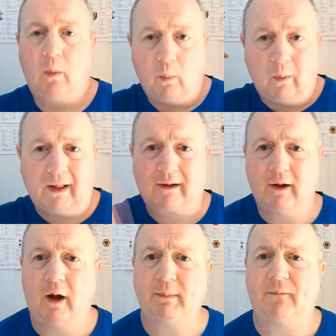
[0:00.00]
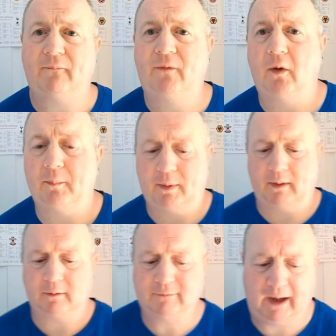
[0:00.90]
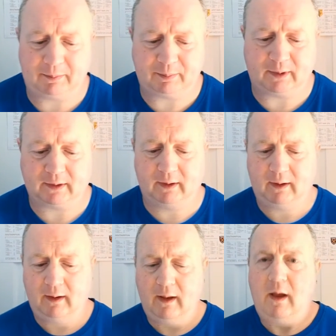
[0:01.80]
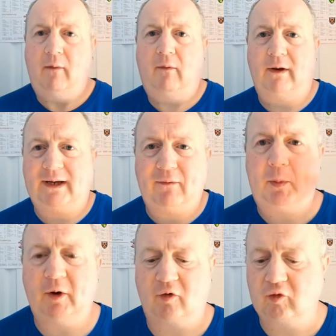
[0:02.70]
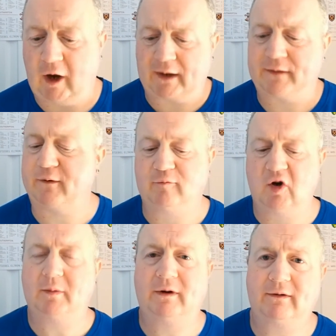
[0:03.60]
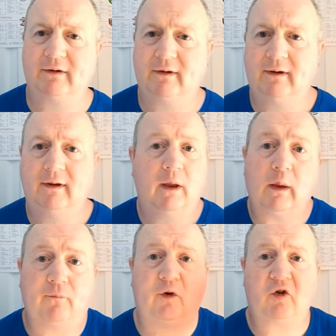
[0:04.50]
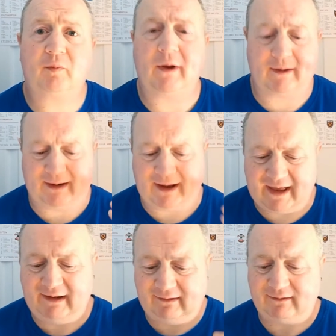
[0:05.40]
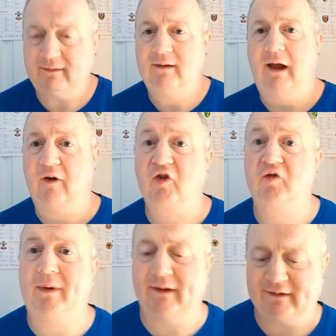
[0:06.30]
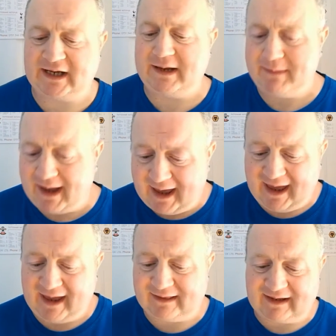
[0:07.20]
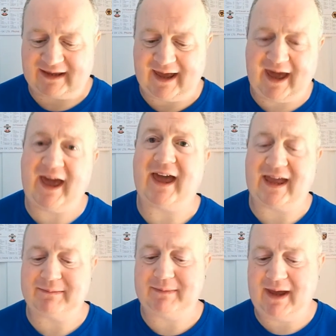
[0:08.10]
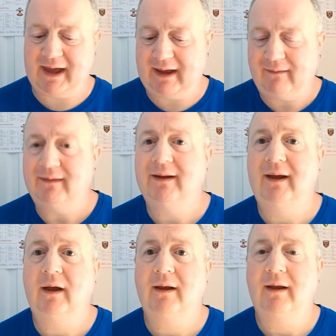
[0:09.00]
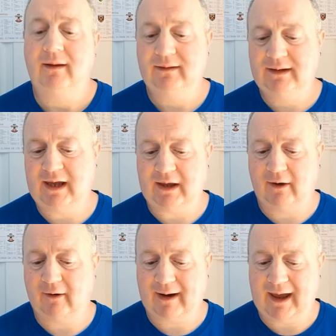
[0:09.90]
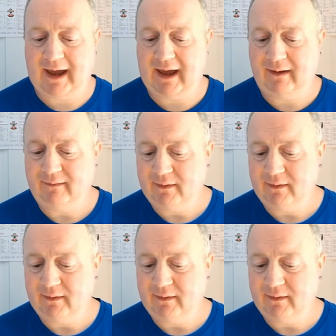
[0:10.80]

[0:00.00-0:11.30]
Welcome to Football Rapid. For the Liverpool transfer rumours, the first player is, I won't spell his name, Adama Traore.